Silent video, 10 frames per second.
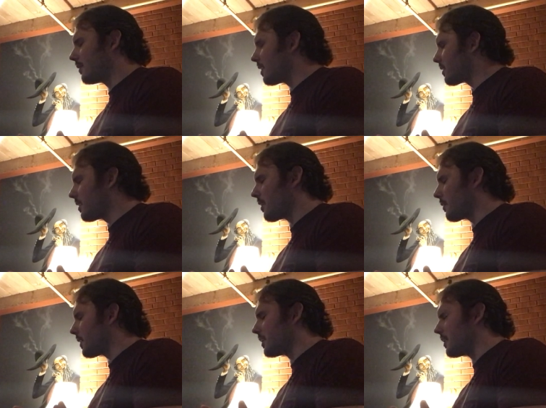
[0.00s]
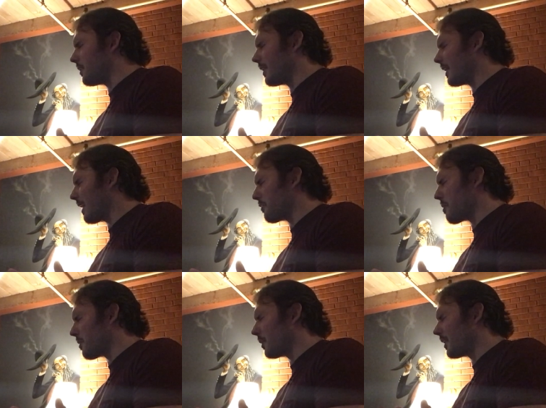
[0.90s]
there's another one too, and I can't
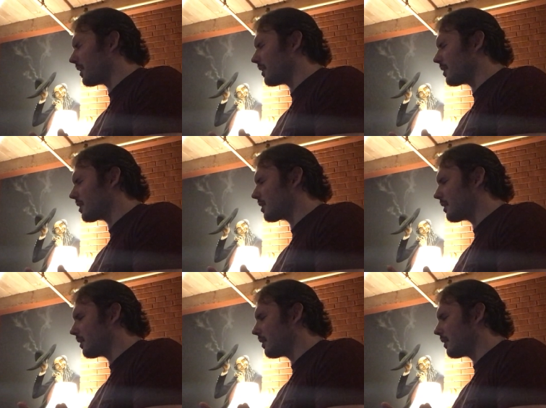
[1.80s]
remember what it is.